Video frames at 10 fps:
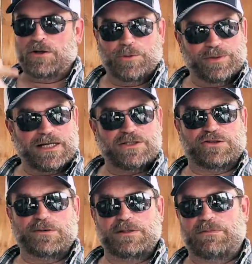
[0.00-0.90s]
It'll open that
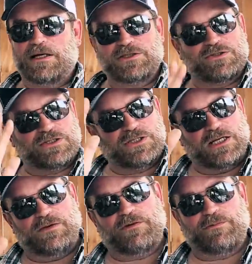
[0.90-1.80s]
description box. There's a
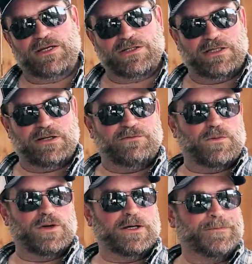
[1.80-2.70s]
ton of information in there
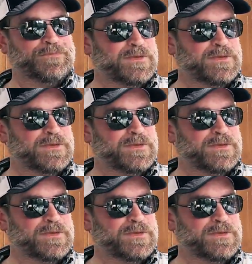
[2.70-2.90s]
for you.